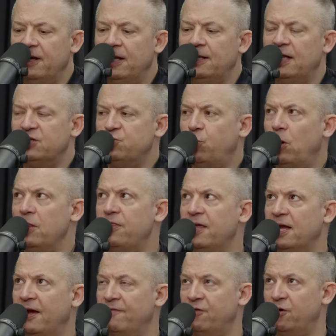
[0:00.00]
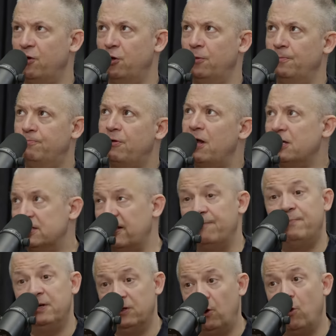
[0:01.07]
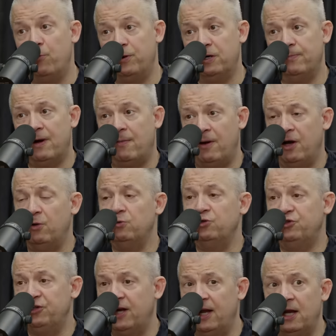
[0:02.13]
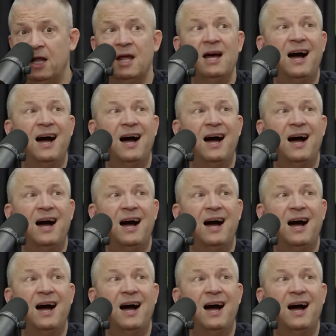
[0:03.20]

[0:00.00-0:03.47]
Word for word: and that's one thing I've heard probably because I've been open about my own shit.